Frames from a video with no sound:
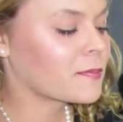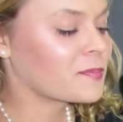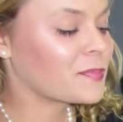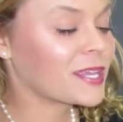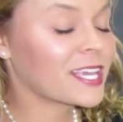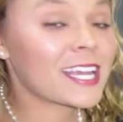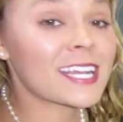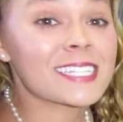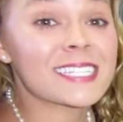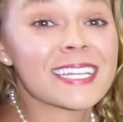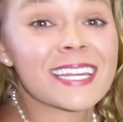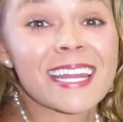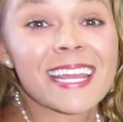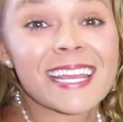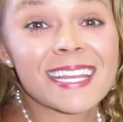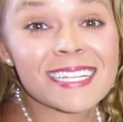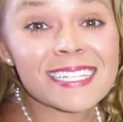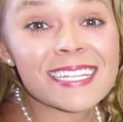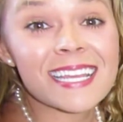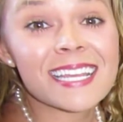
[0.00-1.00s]
because it
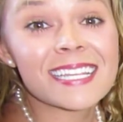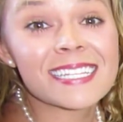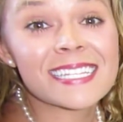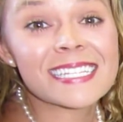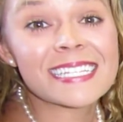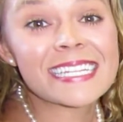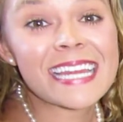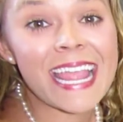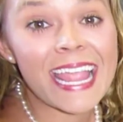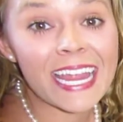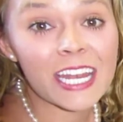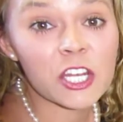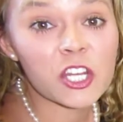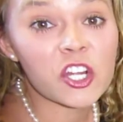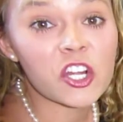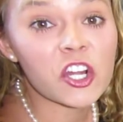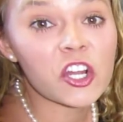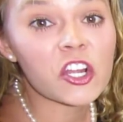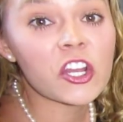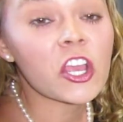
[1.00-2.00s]
is a
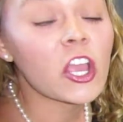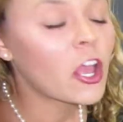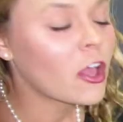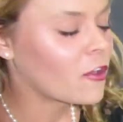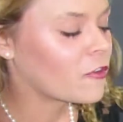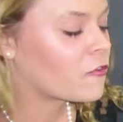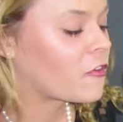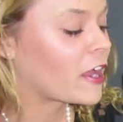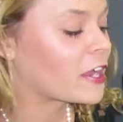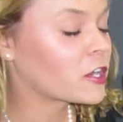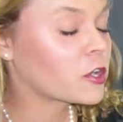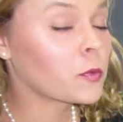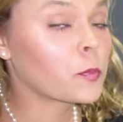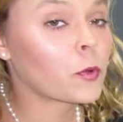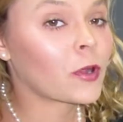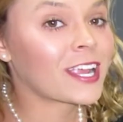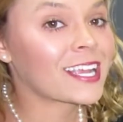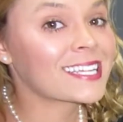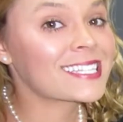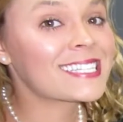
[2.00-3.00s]
standard fire
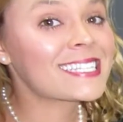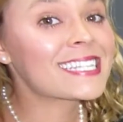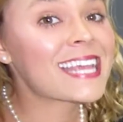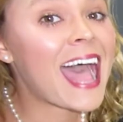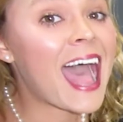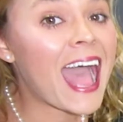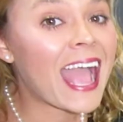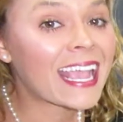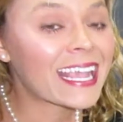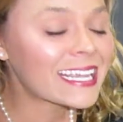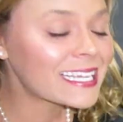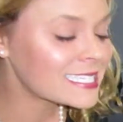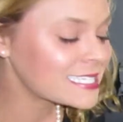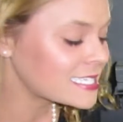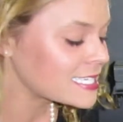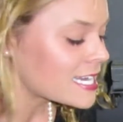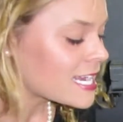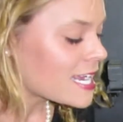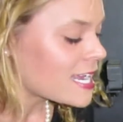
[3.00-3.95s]
brick size.